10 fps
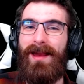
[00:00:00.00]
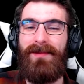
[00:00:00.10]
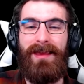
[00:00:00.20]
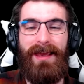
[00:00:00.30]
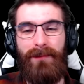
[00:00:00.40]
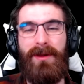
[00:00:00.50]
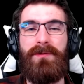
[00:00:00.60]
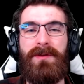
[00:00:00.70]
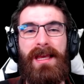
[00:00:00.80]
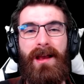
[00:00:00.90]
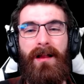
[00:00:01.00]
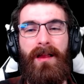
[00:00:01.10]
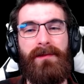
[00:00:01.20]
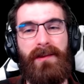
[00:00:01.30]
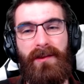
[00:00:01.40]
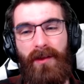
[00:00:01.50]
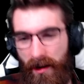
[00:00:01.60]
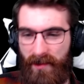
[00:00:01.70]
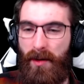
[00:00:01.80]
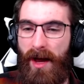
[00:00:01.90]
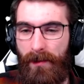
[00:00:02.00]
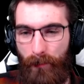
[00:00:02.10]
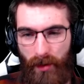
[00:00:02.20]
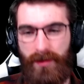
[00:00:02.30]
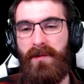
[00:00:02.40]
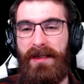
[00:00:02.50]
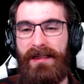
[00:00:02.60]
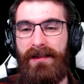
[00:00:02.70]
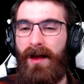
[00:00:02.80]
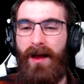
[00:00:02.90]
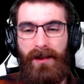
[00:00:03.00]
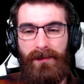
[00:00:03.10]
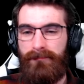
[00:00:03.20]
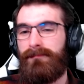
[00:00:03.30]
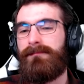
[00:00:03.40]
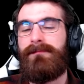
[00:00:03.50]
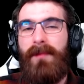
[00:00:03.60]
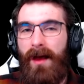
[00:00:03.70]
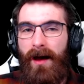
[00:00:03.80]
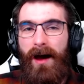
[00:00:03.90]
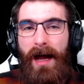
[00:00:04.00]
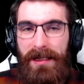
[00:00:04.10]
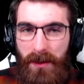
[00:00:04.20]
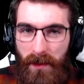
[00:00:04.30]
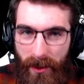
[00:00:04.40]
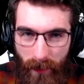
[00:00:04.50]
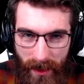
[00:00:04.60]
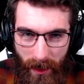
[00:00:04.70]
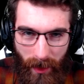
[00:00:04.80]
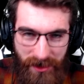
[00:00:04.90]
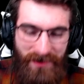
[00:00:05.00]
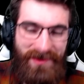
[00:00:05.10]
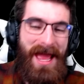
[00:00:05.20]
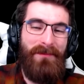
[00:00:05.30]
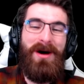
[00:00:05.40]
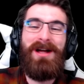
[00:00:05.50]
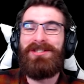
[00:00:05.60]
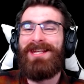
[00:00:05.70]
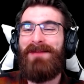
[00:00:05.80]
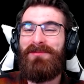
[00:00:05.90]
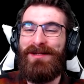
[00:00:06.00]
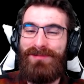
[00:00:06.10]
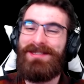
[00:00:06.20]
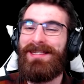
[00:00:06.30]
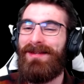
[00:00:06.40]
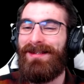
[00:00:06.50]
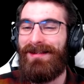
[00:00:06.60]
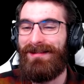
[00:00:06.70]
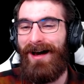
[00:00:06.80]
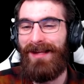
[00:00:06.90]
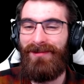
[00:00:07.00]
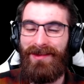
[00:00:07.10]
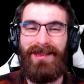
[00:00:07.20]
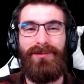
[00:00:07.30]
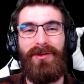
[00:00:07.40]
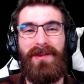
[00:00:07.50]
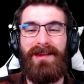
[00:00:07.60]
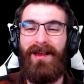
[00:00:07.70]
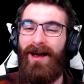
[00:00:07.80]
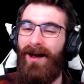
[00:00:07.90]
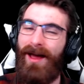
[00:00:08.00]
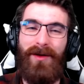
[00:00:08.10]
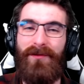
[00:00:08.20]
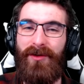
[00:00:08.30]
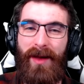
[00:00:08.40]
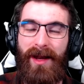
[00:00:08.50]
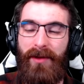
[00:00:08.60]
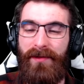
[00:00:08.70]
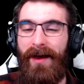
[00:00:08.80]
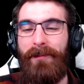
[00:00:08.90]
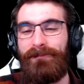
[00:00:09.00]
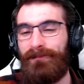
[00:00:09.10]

and they hit me with their tail and then the Slaughter Spine murders me. I don't like Red Eye Watchers that much, and I'm gonna put them in not even ZD personnel. I don't feel bad about that.